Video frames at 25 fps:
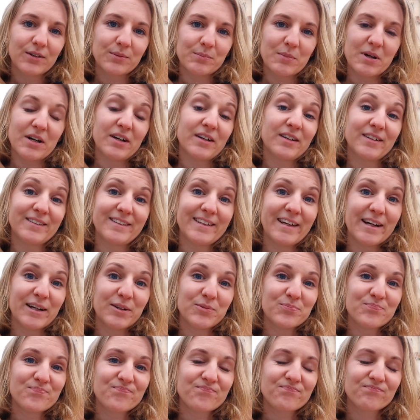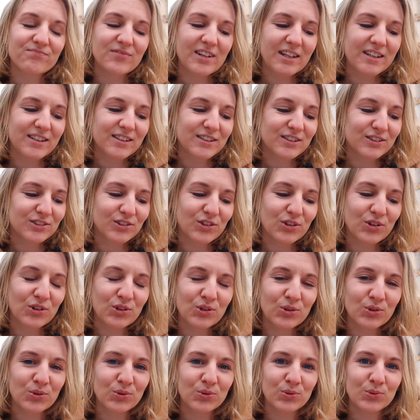but yeah
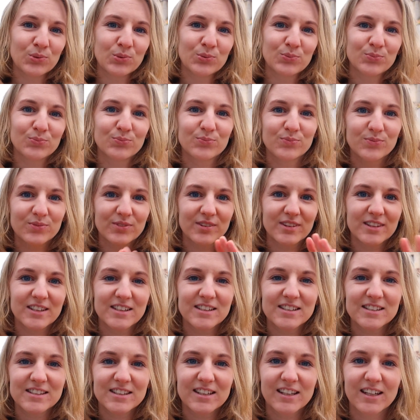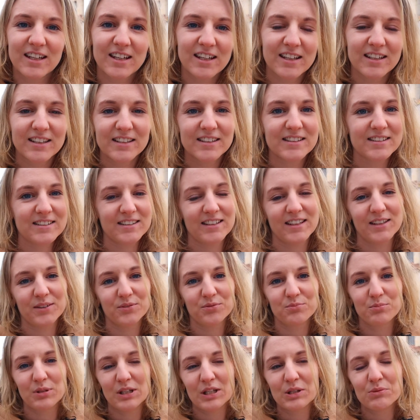so these days
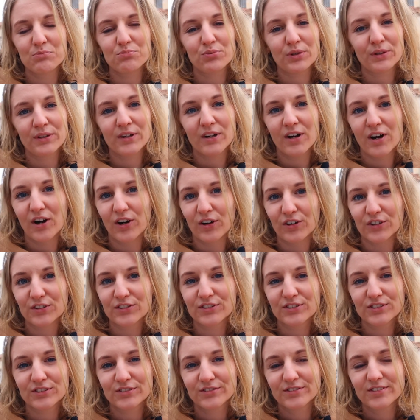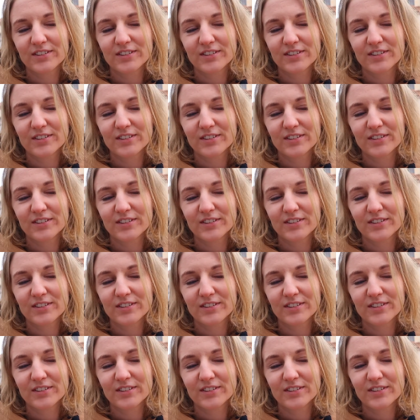have been pretty hard